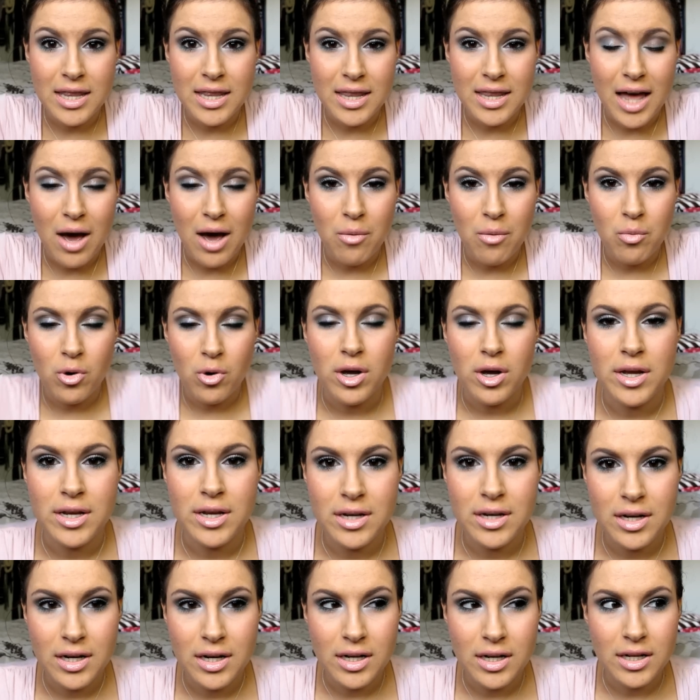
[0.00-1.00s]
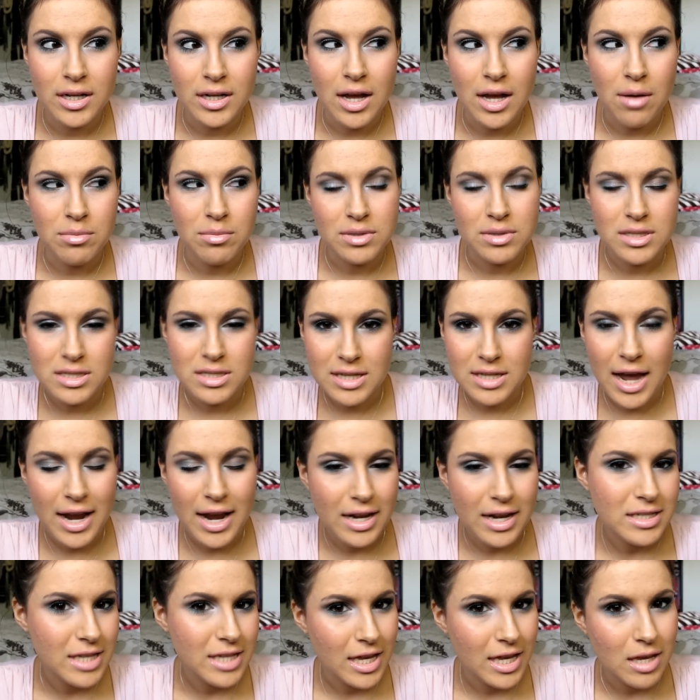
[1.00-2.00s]
that one. It's
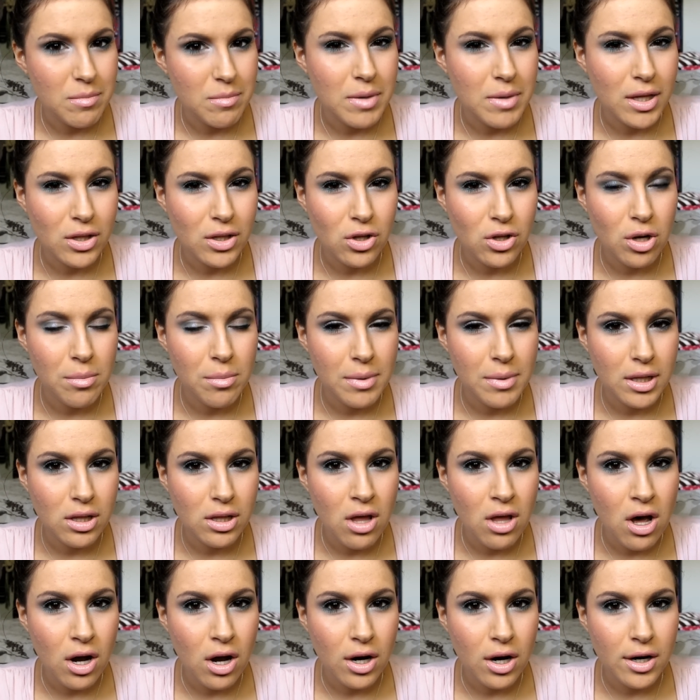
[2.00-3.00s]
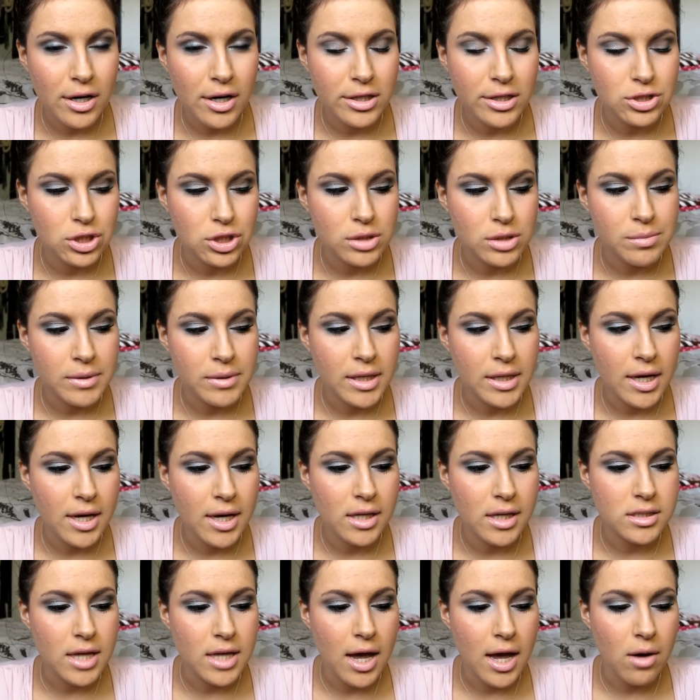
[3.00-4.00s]
kind of taking me a little bit longer just
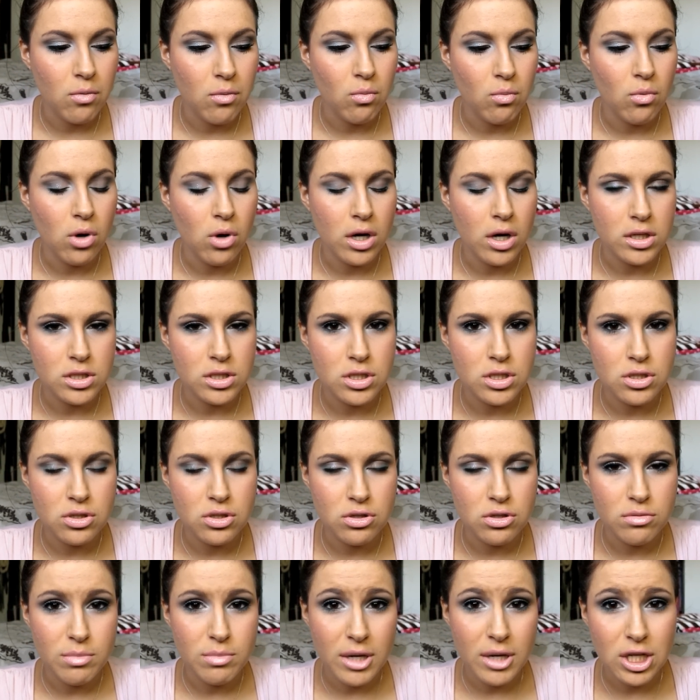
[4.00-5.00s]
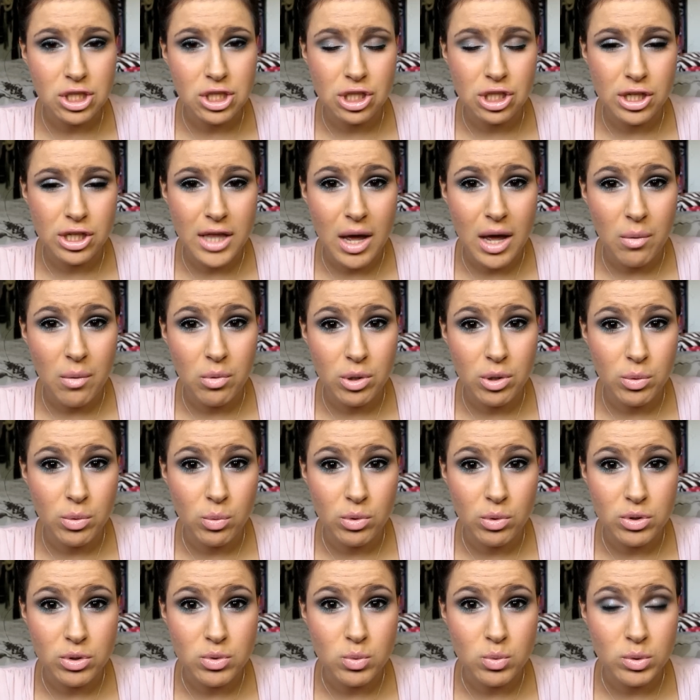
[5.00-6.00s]
because I want to make sure that one
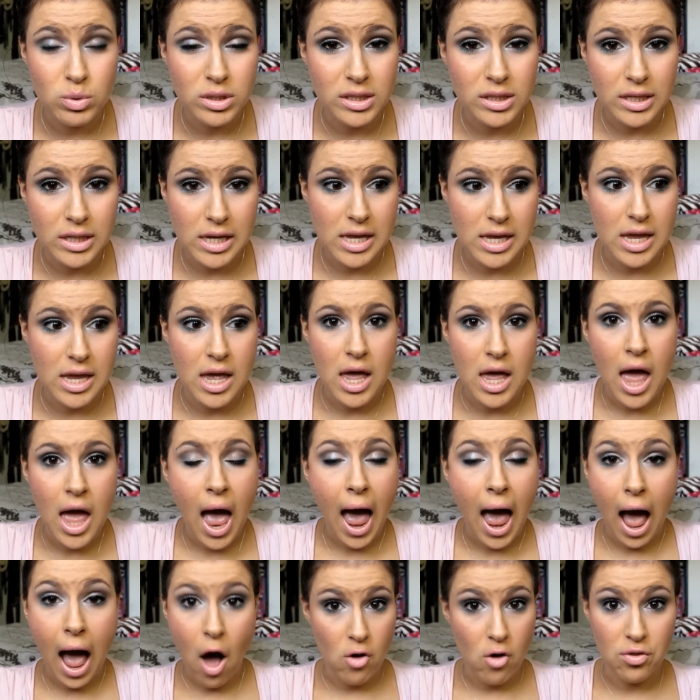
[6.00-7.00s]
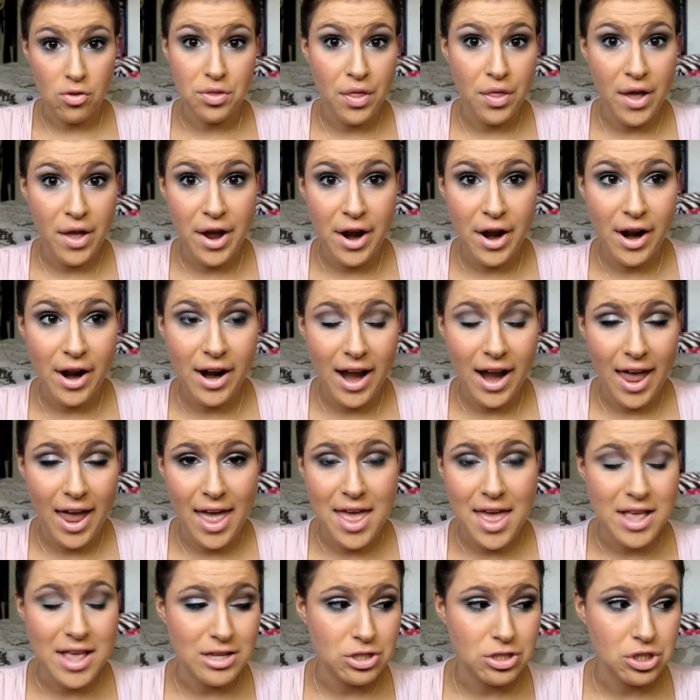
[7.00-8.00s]
is really out there
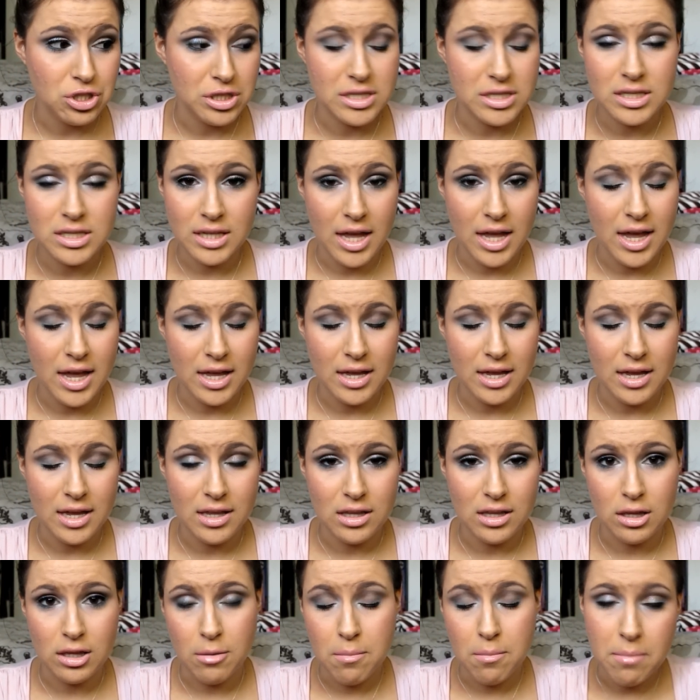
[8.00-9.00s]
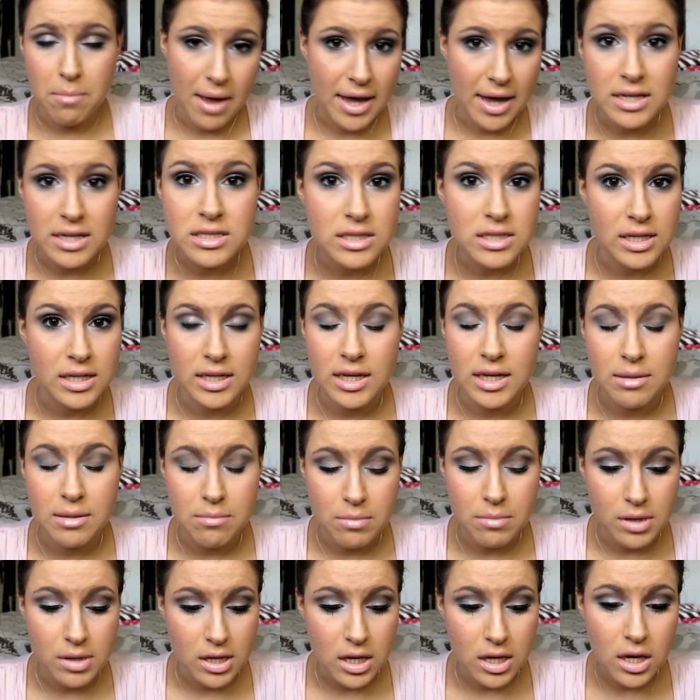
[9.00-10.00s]
and just like the best it
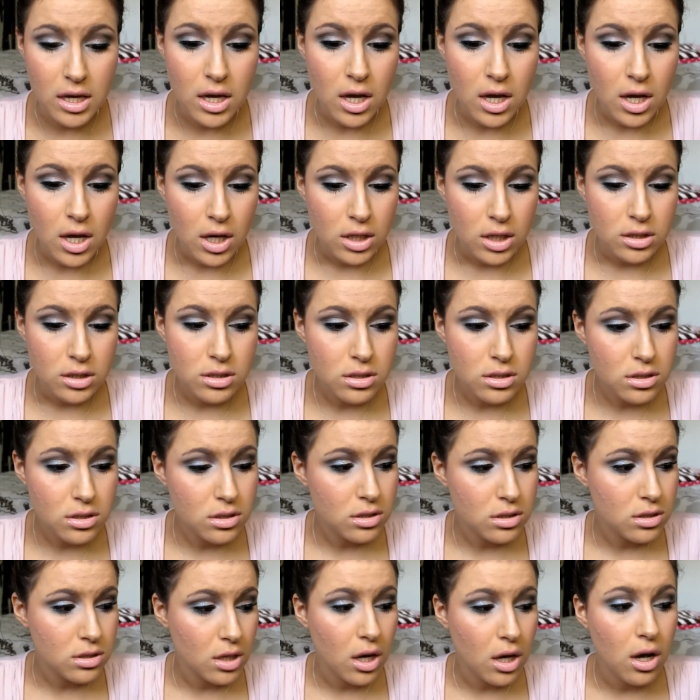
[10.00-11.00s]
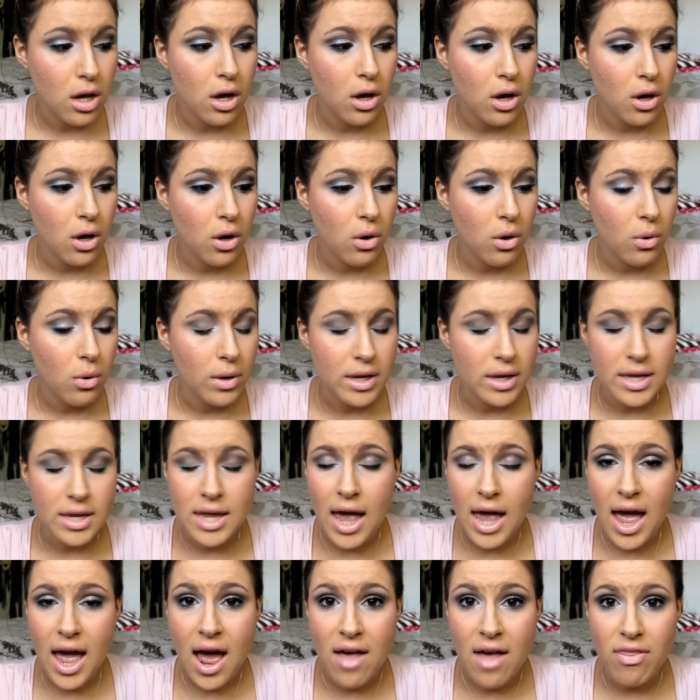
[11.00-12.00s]
can be. So
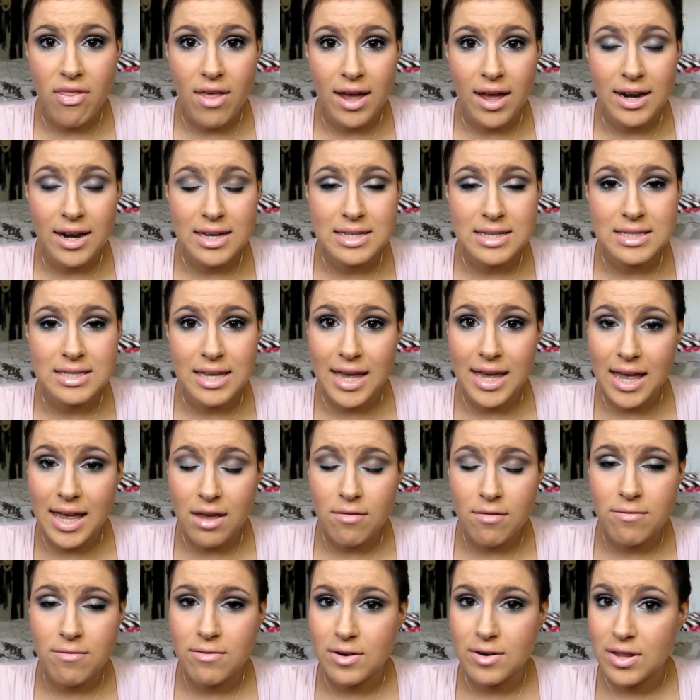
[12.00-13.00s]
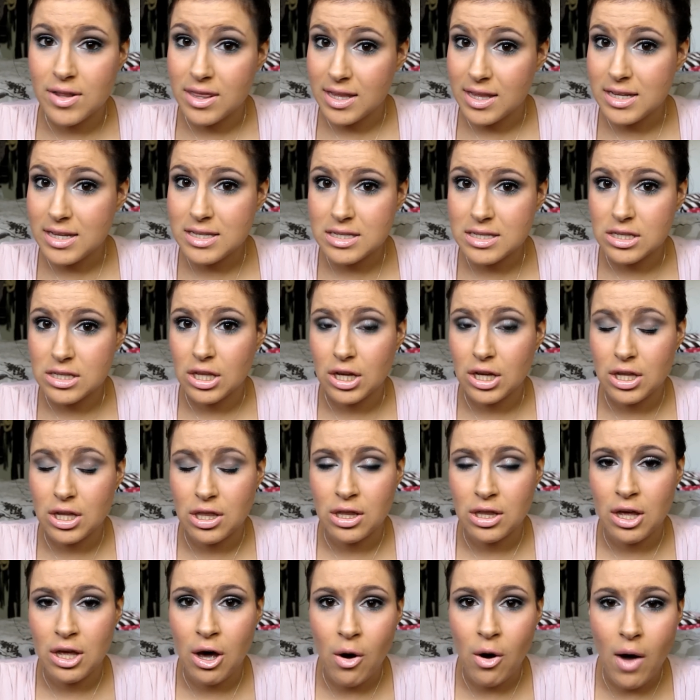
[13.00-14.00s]
yeah, that is it for this look
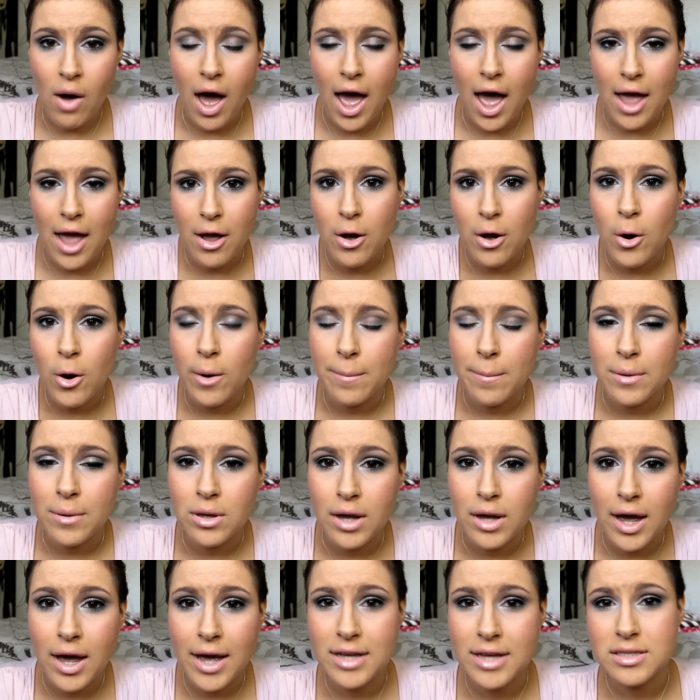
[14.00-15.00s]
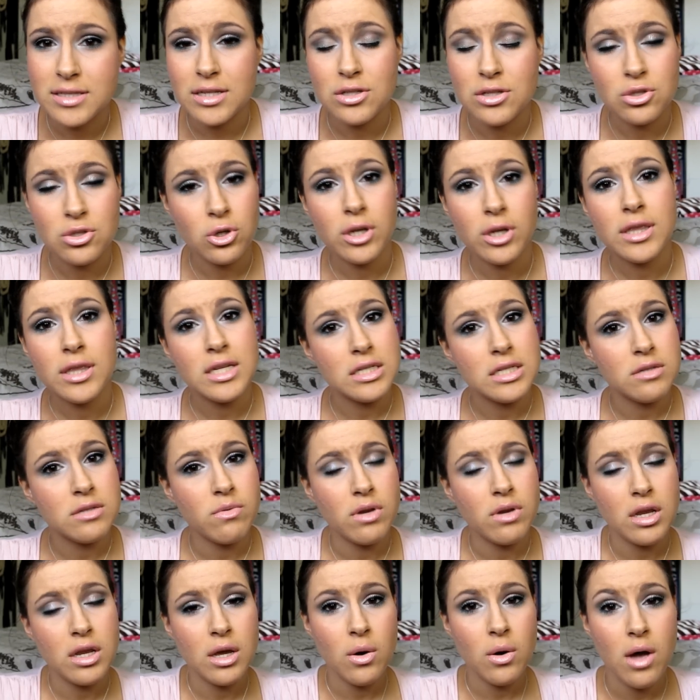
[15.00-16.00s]
though. I hope you guys enjoyed this
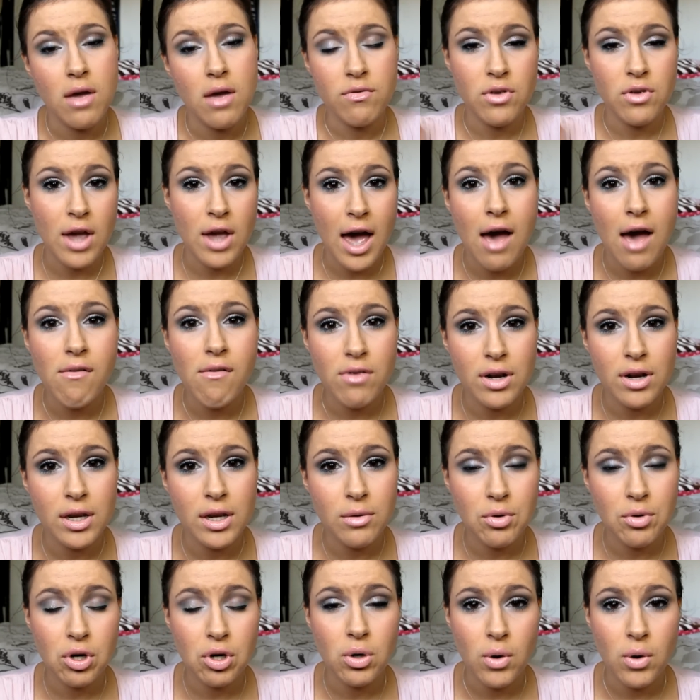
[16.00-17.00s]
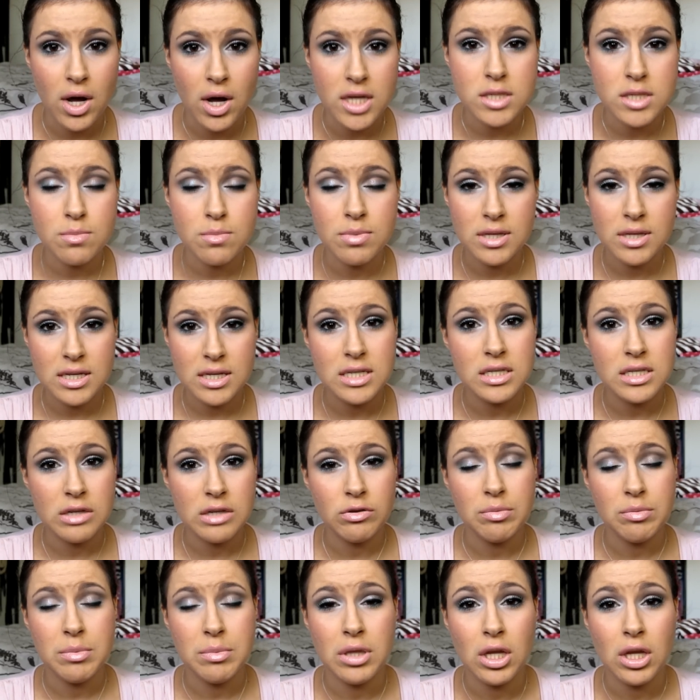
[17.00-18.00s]
video. If you have any requests, please
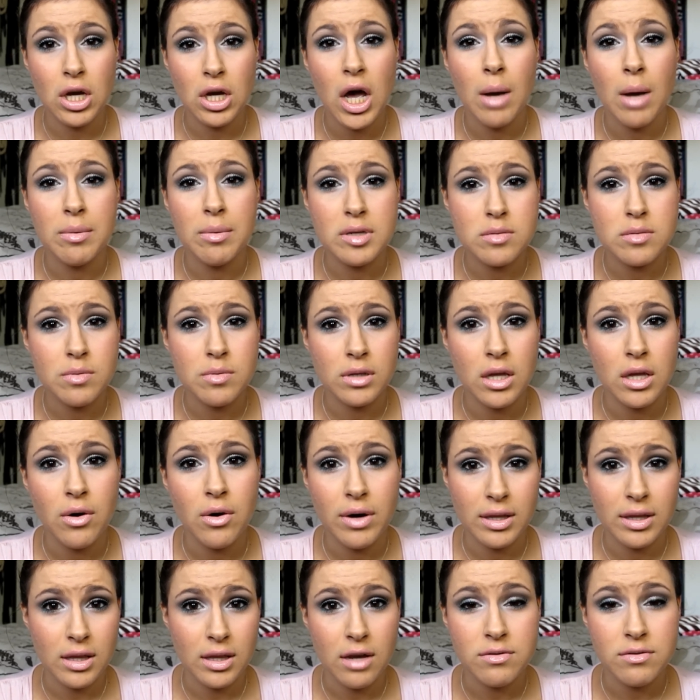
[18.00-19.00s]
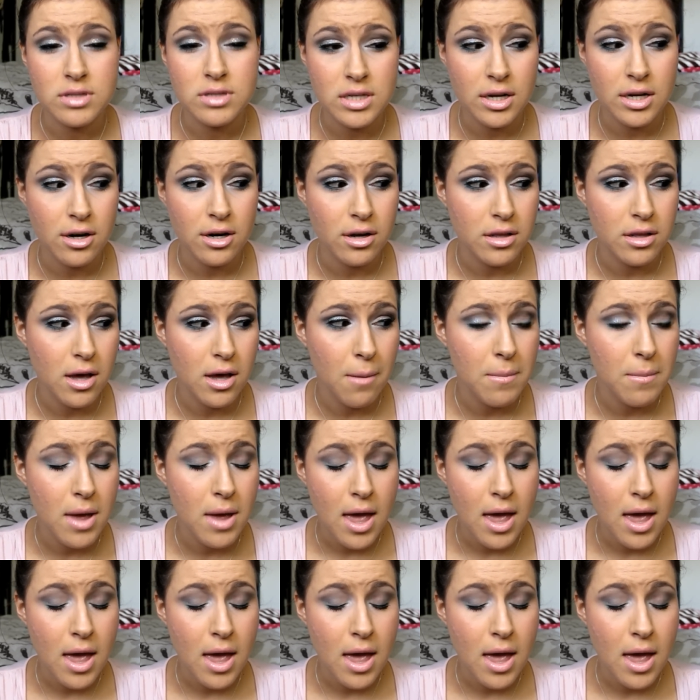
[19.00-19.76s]
leave them in the comments below. I'd love to hear them.